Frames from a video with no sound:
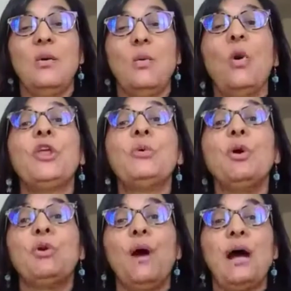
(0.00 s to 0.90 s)
What do you
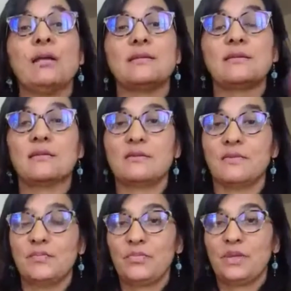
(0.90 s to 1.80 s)
want to ask?"
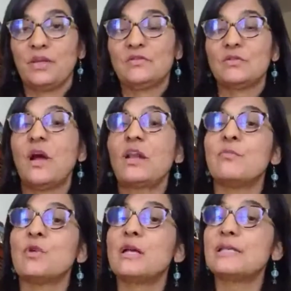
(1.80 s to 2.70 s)
So
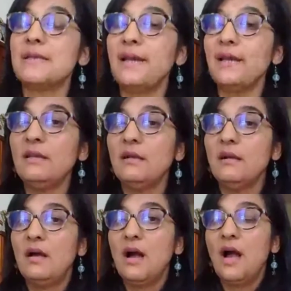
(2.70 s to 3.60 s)
Karimuga said,
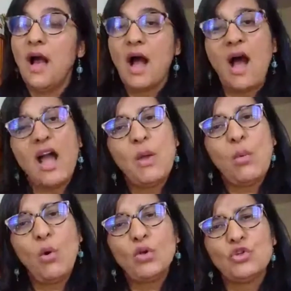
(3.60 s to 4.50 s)
"I
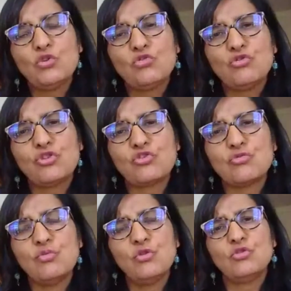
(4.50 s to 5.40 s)
want you to
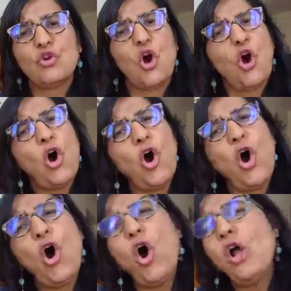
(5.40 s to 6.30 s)
distribute
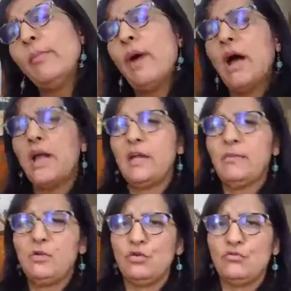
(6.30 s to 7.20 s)
all my
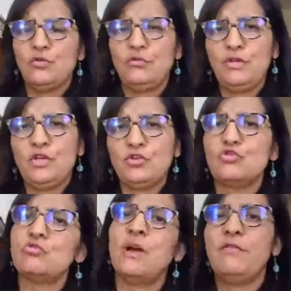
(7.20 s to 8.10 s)
beautiful features
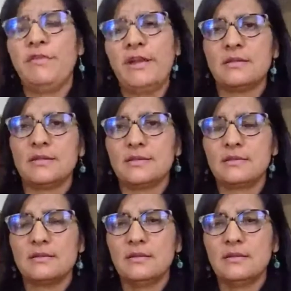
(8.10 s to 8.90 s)
to my friends."